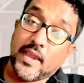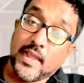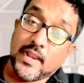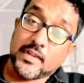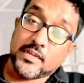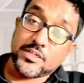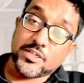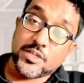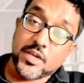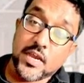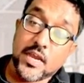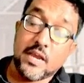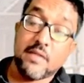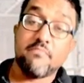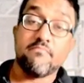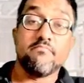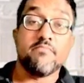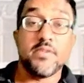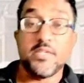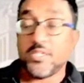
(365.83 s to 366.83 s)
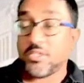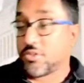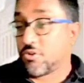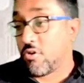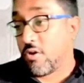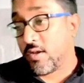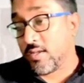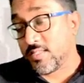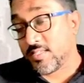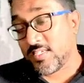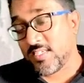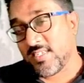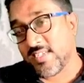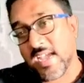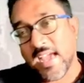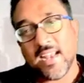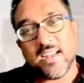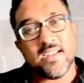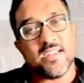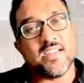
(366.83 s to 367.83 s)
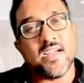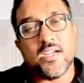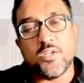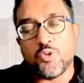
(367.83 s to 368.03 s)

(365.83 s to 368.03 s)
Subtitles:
Calcutta, mint coins in Calcutta,